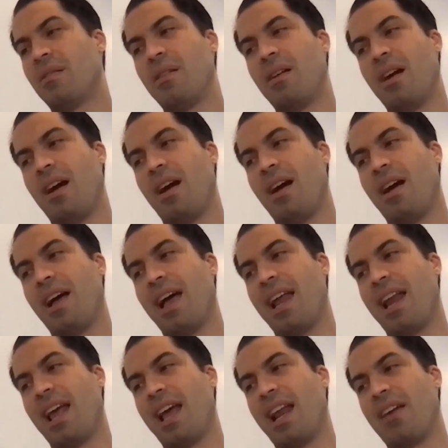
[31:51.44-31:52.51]

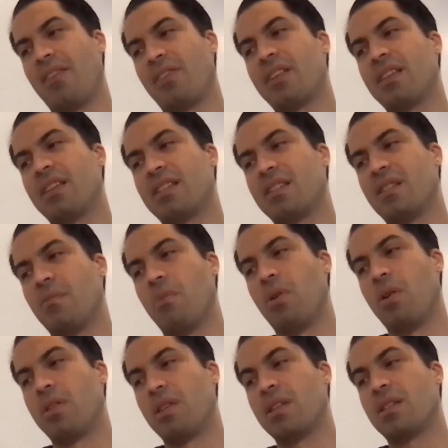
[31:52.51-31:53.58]
And I think this
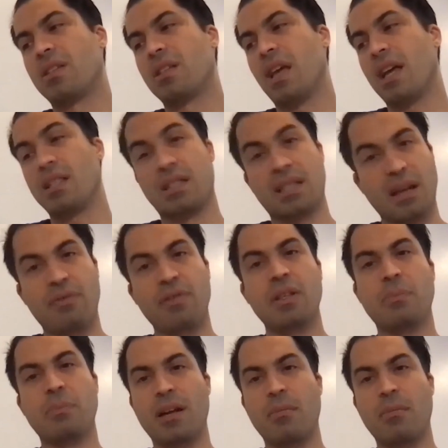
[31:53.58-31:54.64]
has definitely
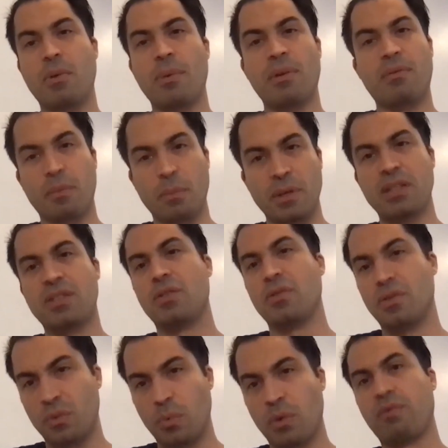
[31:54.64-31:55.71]
been a moment for me
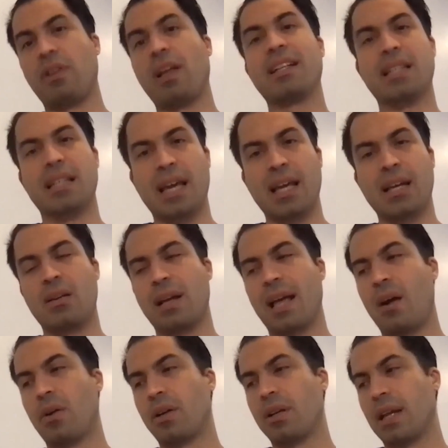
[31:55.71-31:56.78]
to reflect again on how
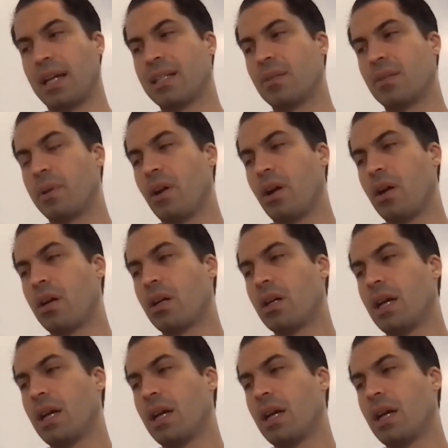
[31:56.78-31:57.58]
connected we are.